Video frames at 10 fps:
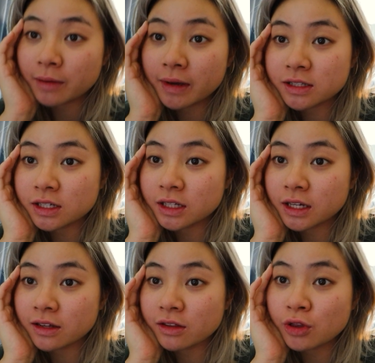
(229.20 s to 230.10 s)
that
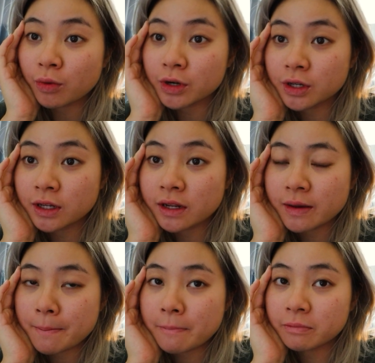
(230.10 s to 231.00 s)
basically no one
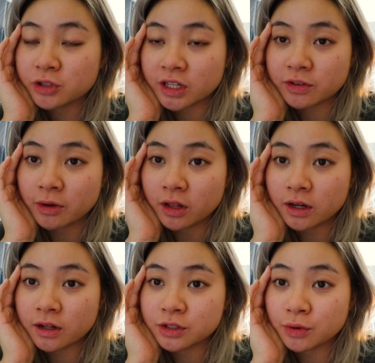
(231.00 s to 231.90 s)
could transfer
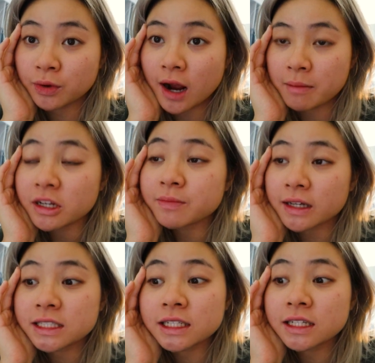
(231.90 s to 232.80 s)
Polygon, so I'm
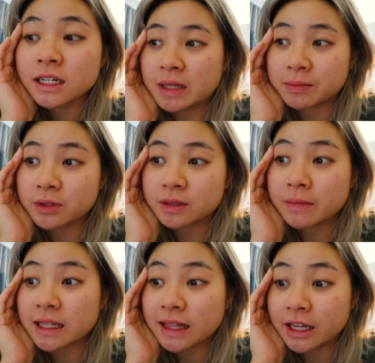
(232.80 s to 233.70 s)
expecting people to
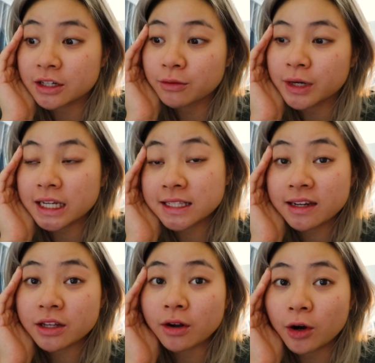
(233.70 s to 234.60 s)
mint later. We're
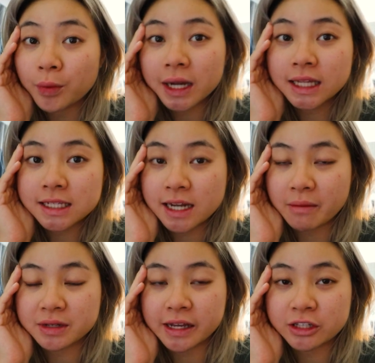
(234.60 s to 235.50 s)
extending our whitelist
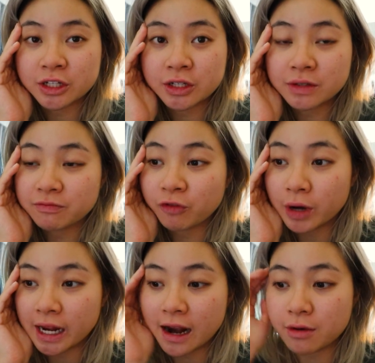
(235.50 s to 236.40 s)
time to, like, to
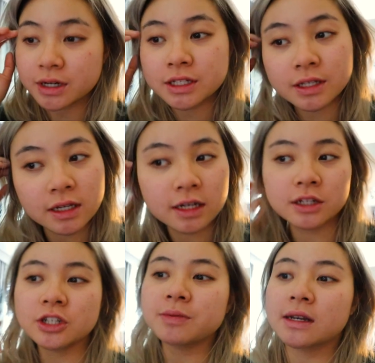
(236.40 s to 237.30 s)
48 hours
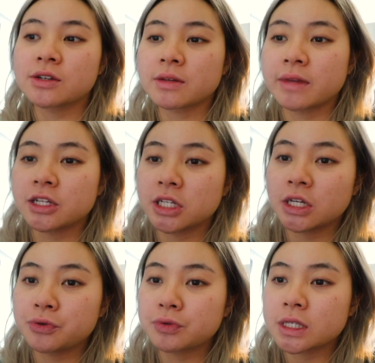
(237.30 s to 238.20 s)
just because there's some
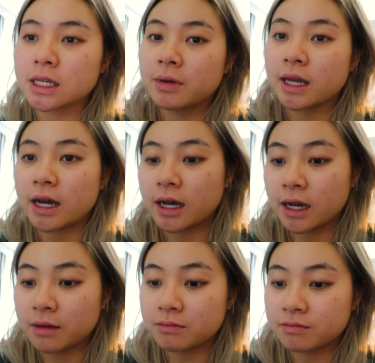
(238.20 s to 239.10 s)
issues. But yeah,
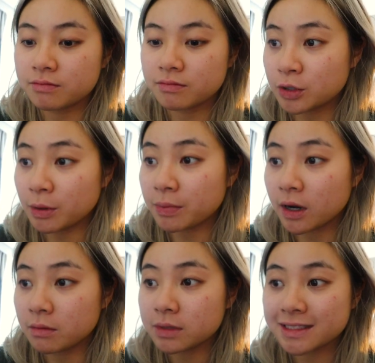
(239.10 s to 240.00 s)
I'm super
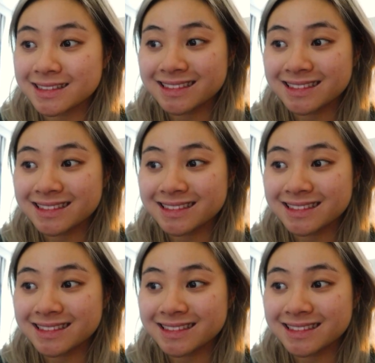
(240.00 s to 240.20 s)
pumped.